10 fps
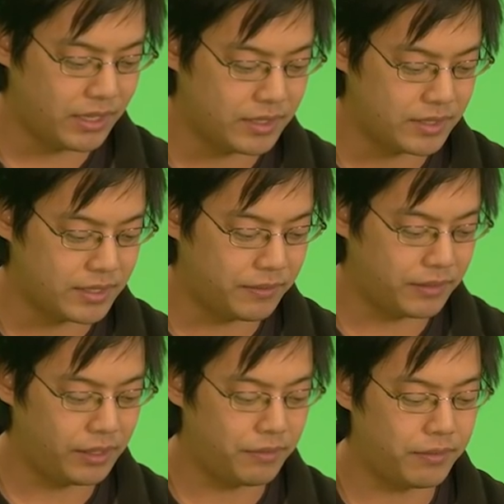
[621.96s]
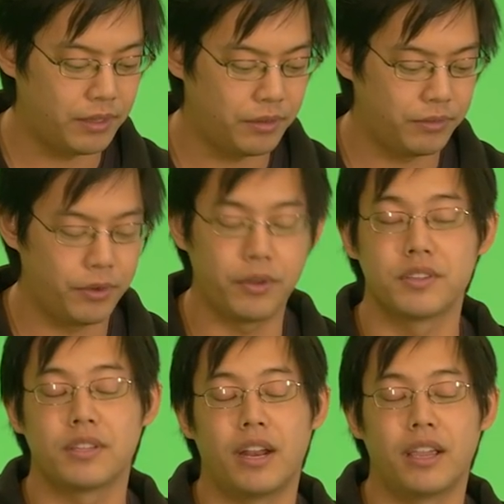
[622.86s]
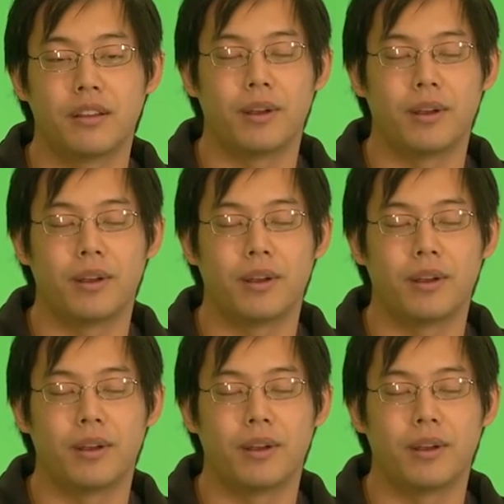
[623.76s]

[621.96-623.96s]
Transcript: this is definitely a follow focus that I can